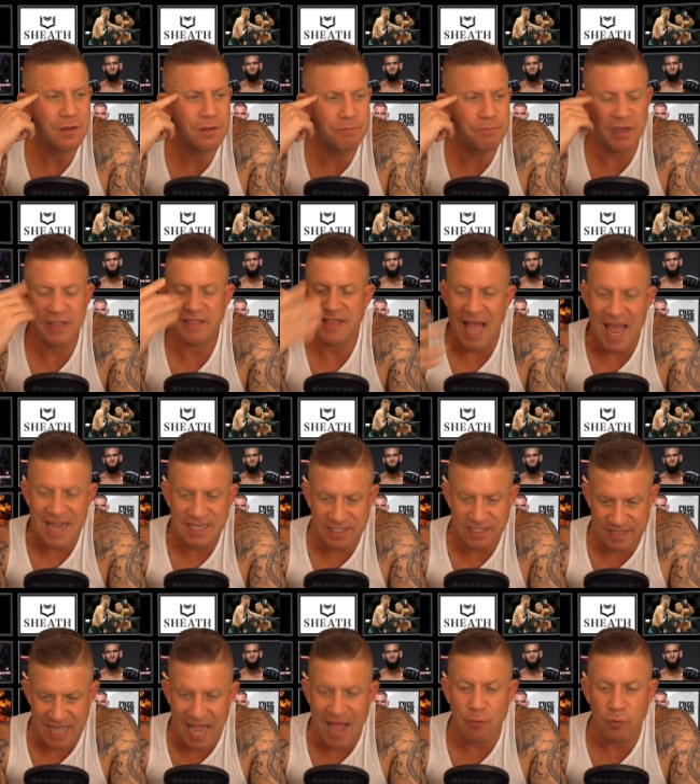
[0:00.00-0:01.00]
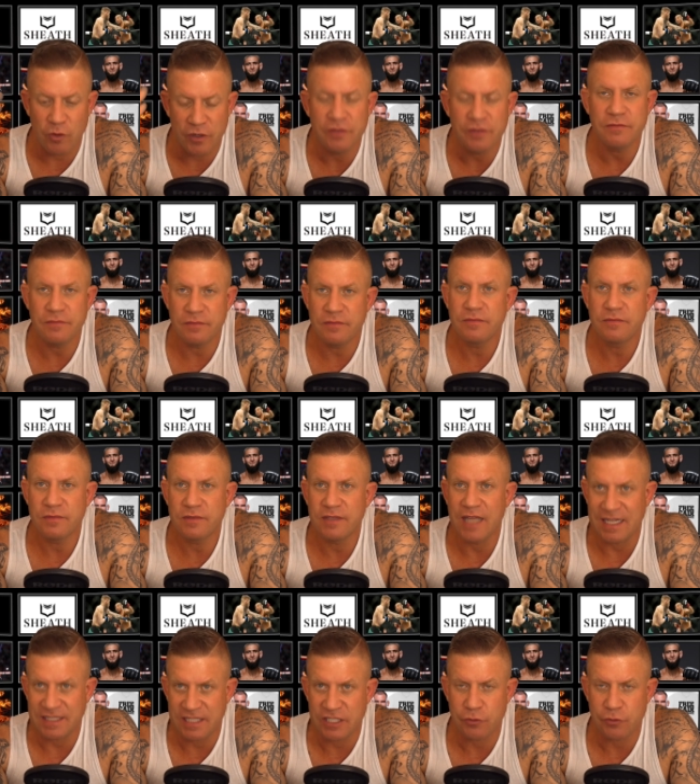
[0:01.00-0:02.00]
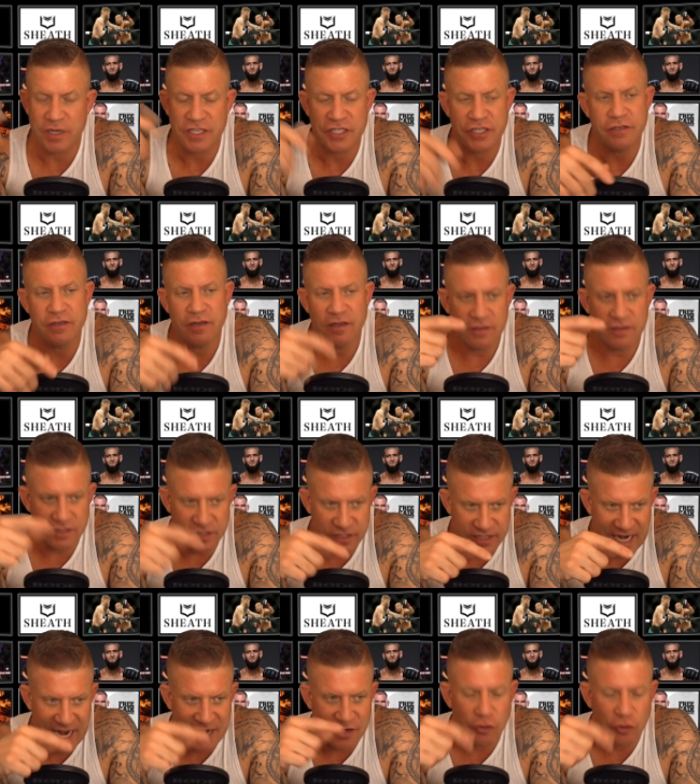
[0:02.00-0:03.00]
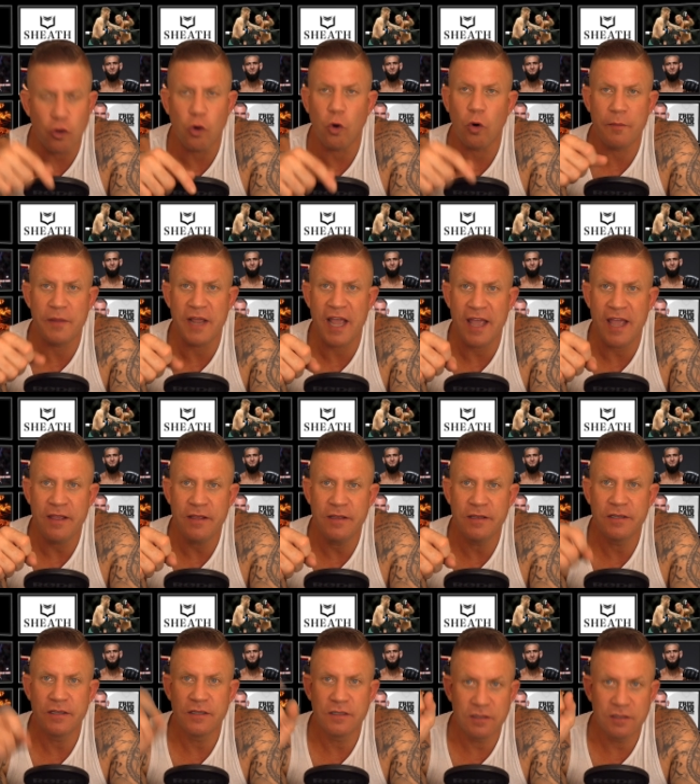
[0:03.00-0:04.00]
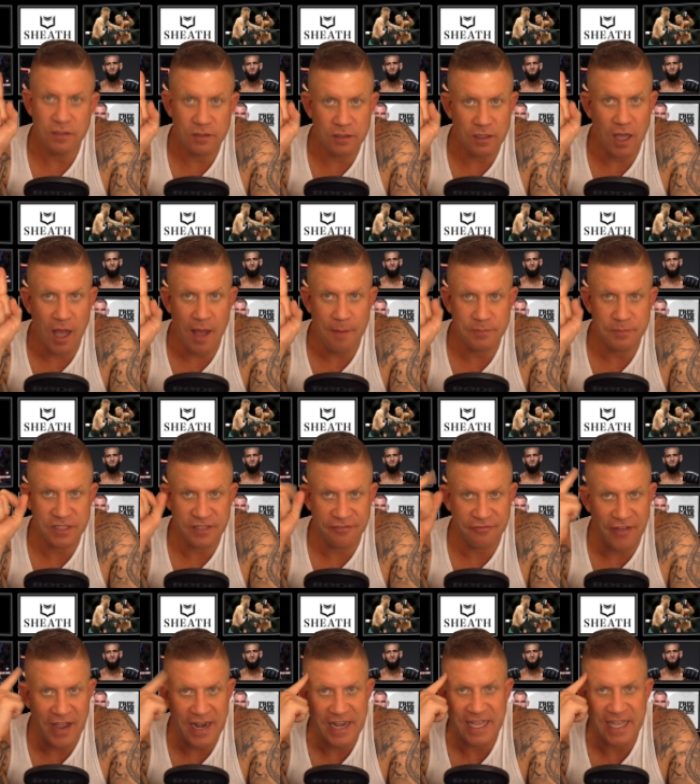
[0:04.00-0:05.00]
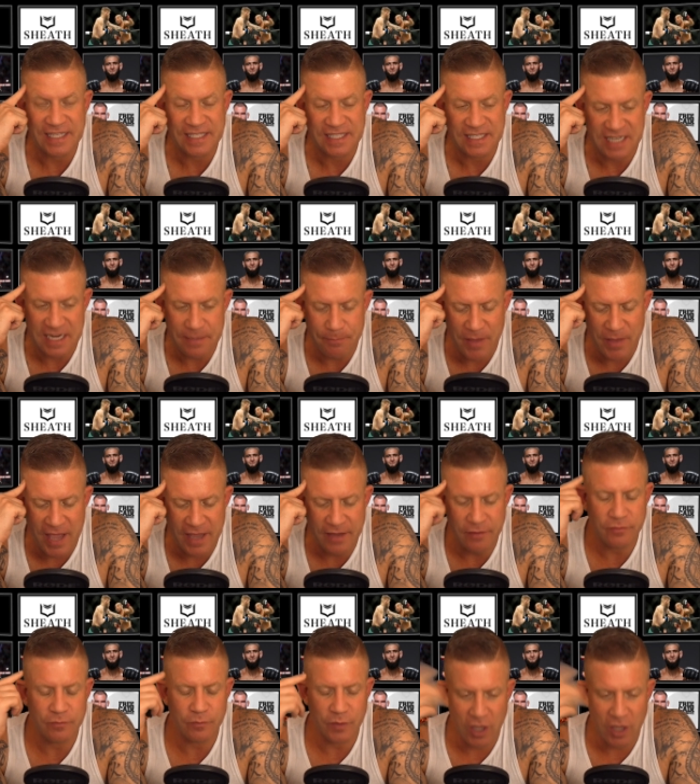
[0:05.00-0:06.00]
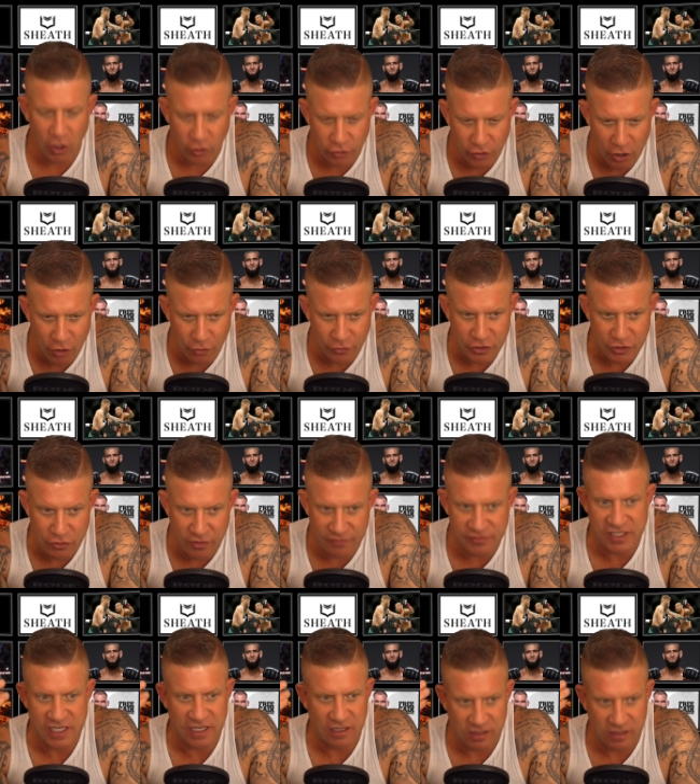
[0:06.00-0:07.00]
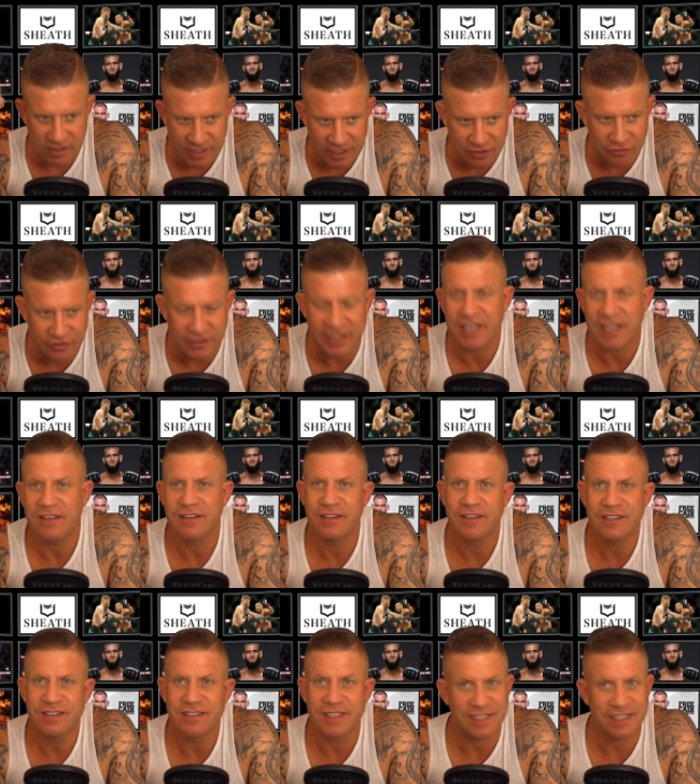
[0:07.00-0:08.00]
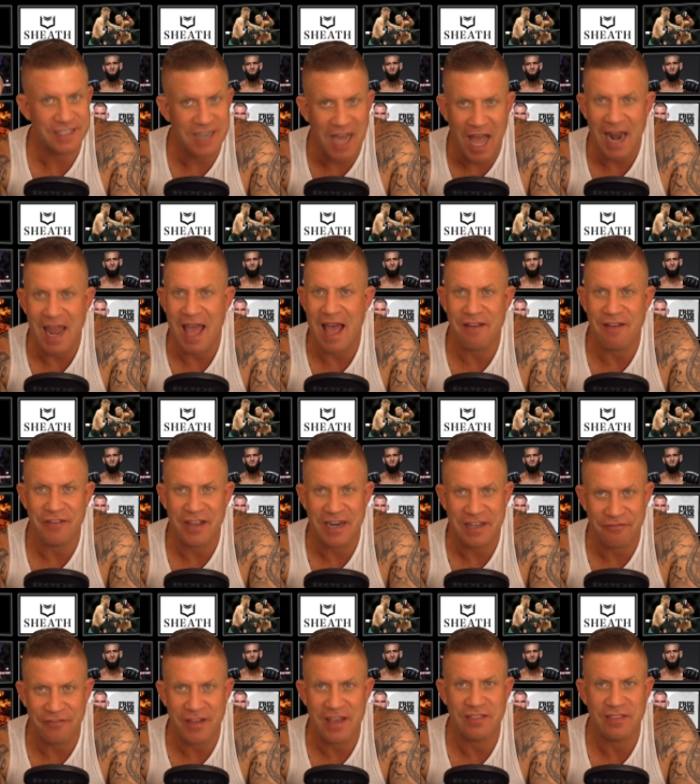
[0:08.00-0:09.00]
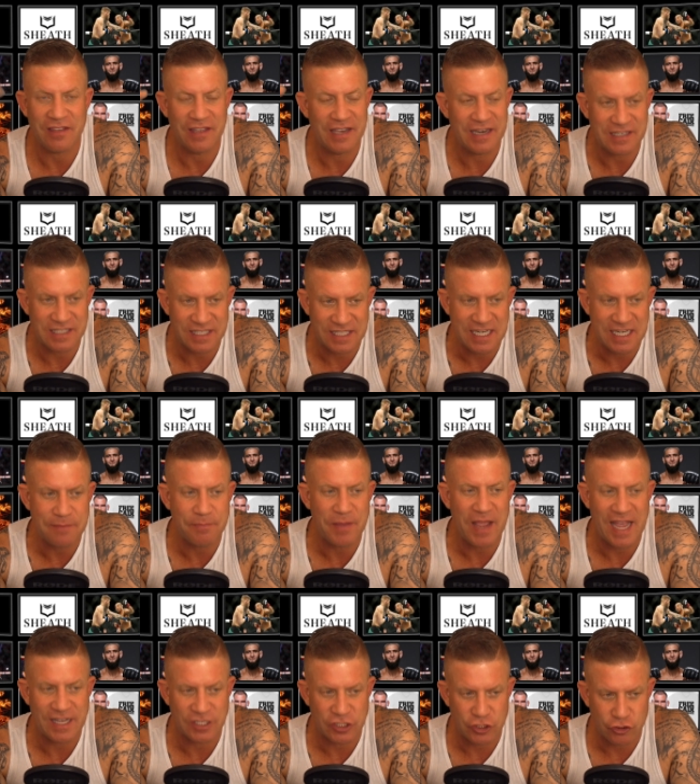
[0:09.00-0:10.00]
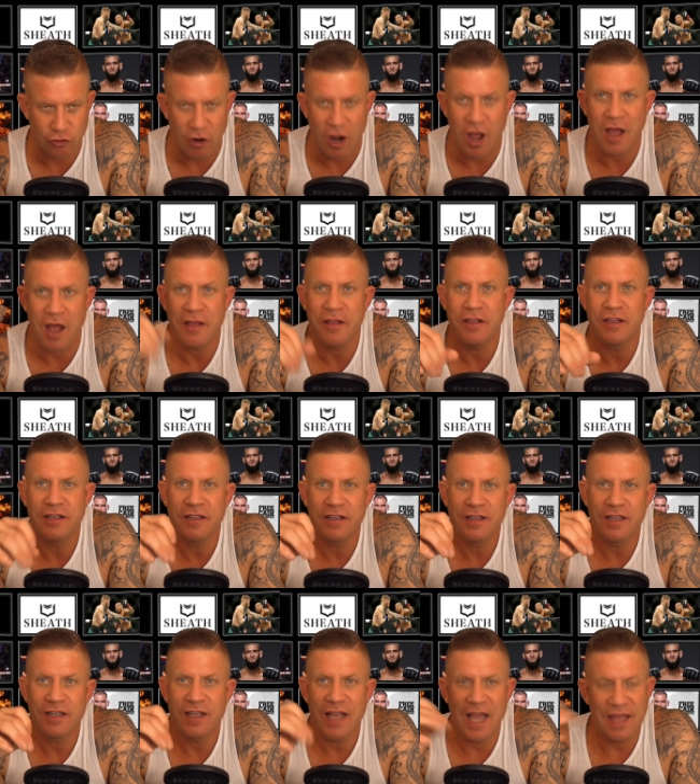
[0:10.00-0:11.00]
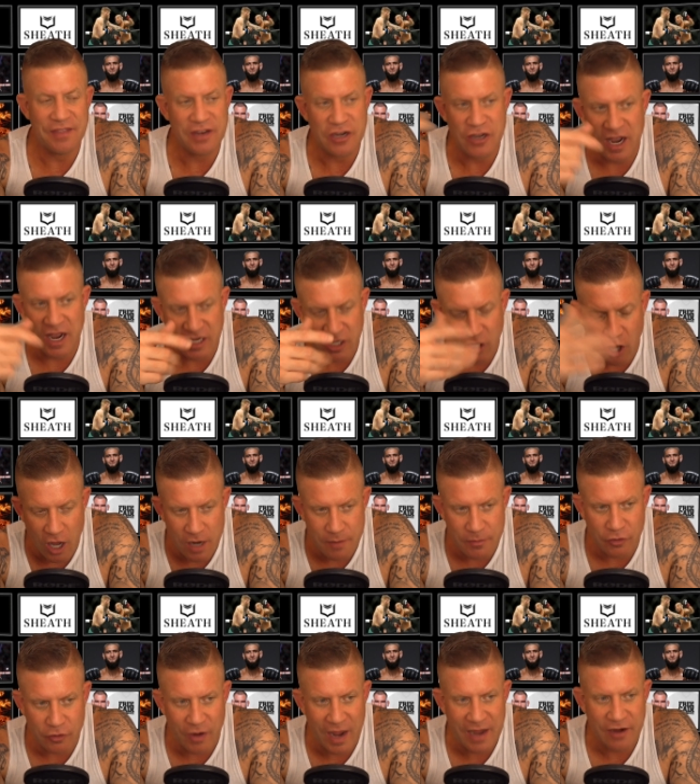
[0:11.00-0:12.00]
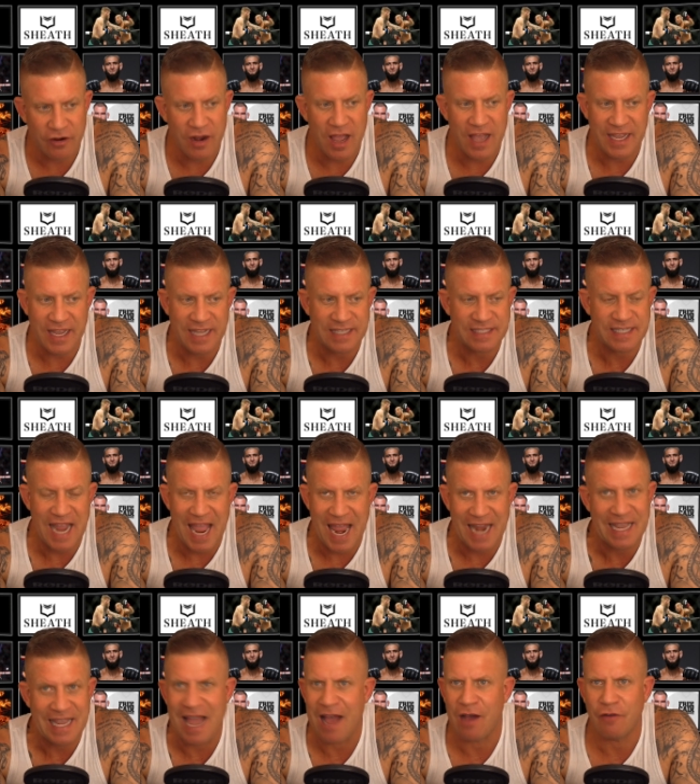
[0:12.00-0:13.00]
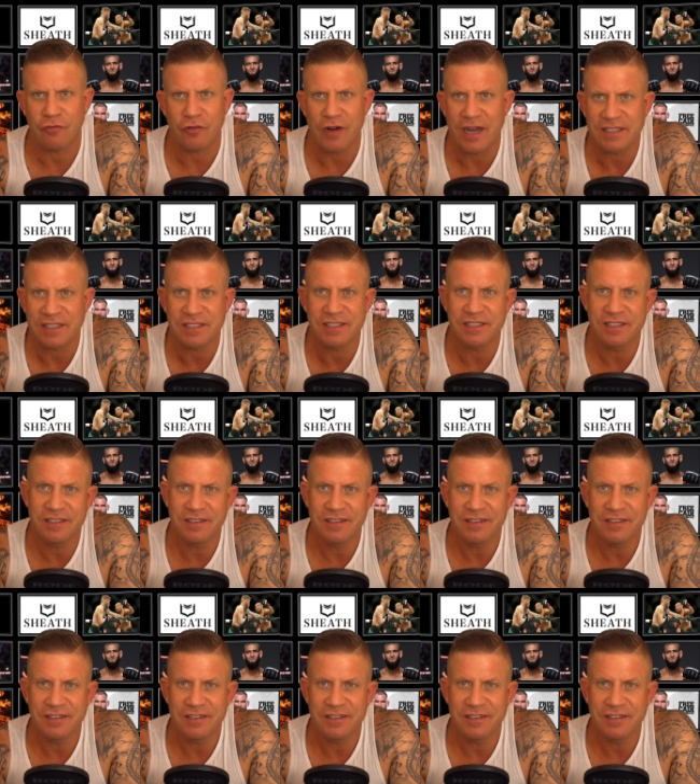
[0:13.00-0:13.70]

But that that one that situation, Daniel Cormier up to fight against Stipe. We all know UFC clearly does not have any faith in Stipe as a draw. And then you got Conor McGregor against Eddie Alvarez,